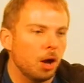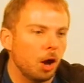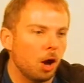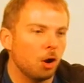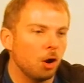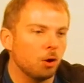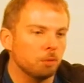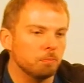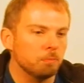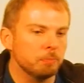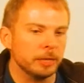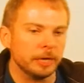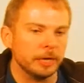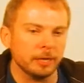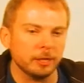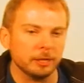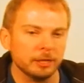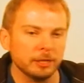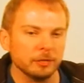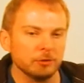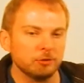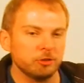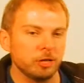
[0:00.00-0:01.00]
Oh, me
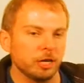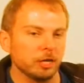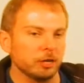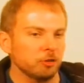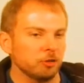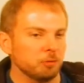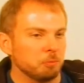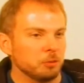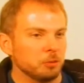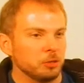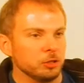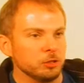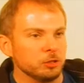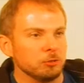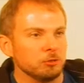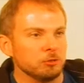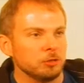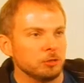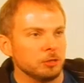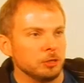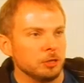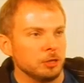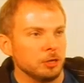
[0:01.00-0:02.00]
and the executive
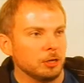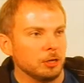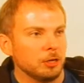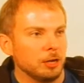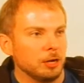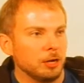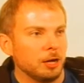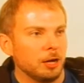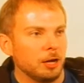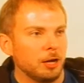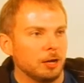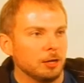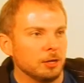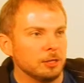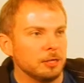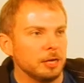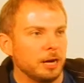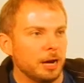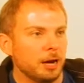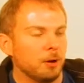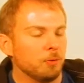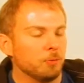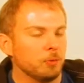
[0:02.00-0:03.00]
producer. Okay. Uh,
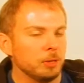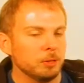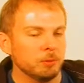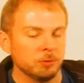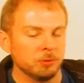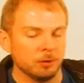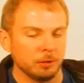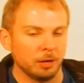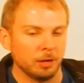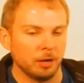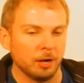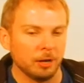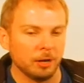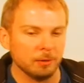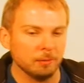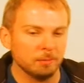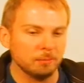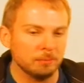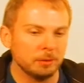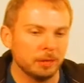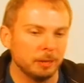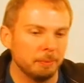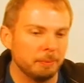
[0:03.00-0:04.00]
yeah, we were. Uh,
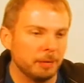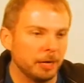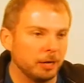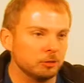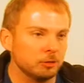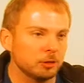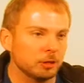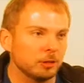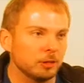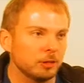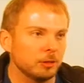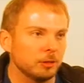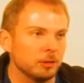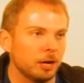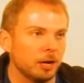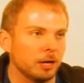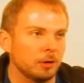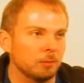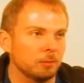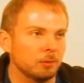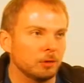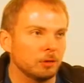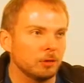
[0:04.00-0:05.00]
yeah, Patrick and
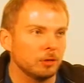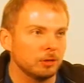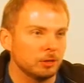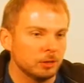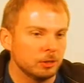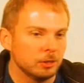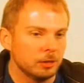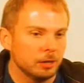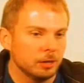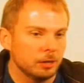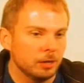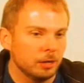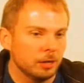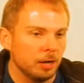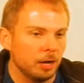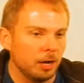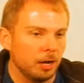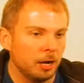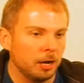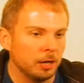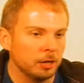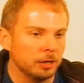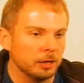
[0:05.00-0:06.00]
I were
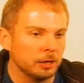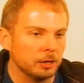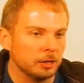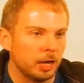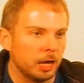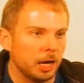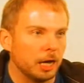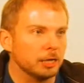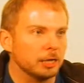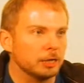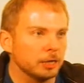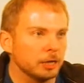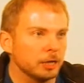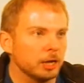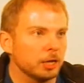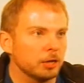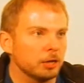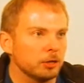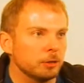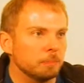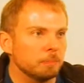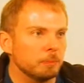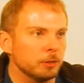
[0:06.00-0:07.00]
uh, in line
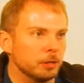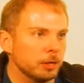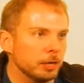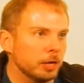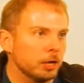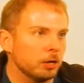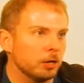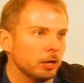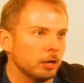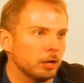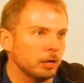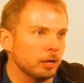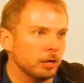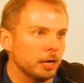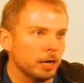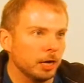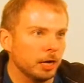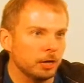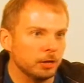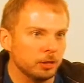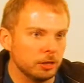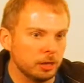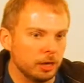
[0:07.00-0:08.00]
together at Panera,
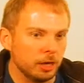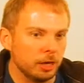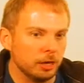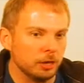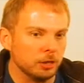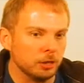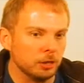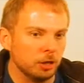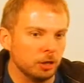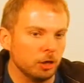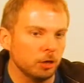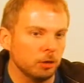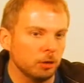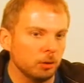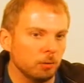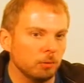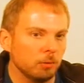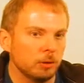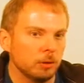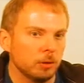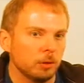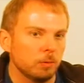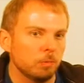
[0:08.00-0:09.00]
and then you
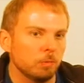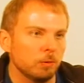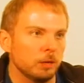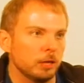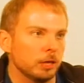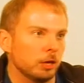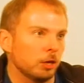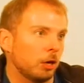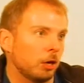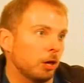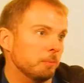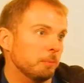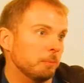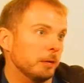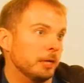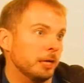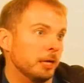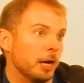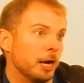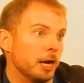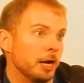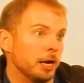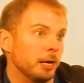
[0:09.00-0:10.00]
know when they called my
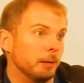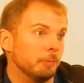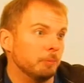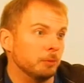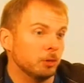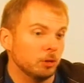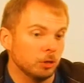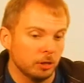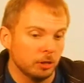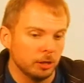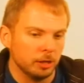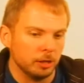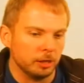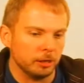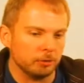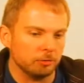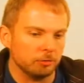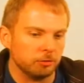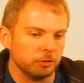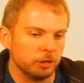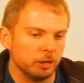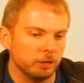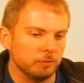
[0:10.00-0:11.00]
name,
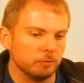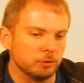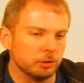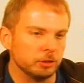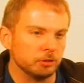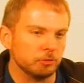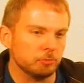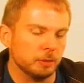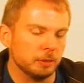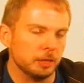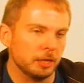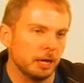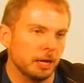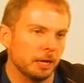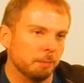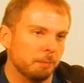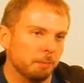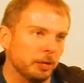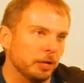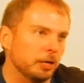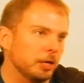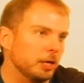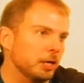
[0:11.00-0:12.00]
instead of just me
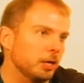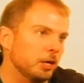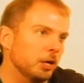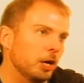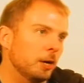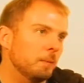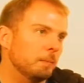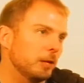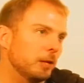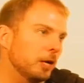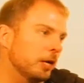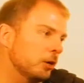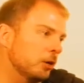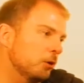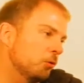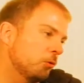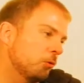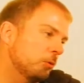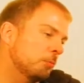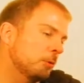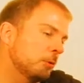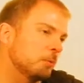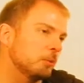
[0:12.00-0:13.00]
like picking it up like a
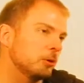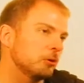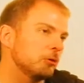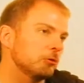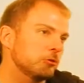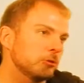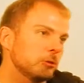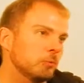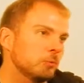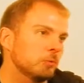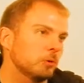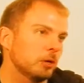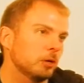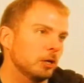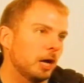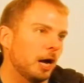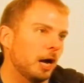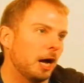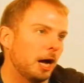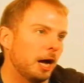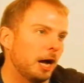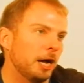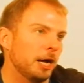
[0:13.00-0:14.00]
normal person would,
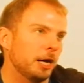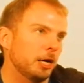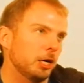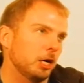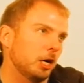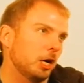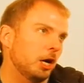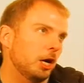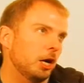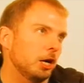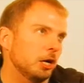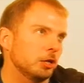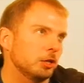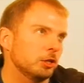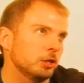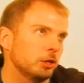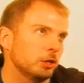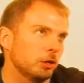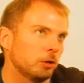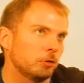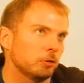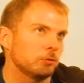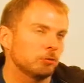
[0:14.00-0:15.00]
I uh,
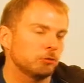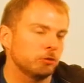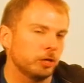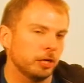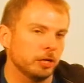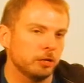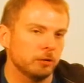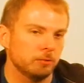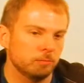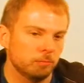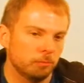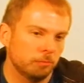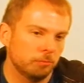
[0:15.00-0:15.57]
you know set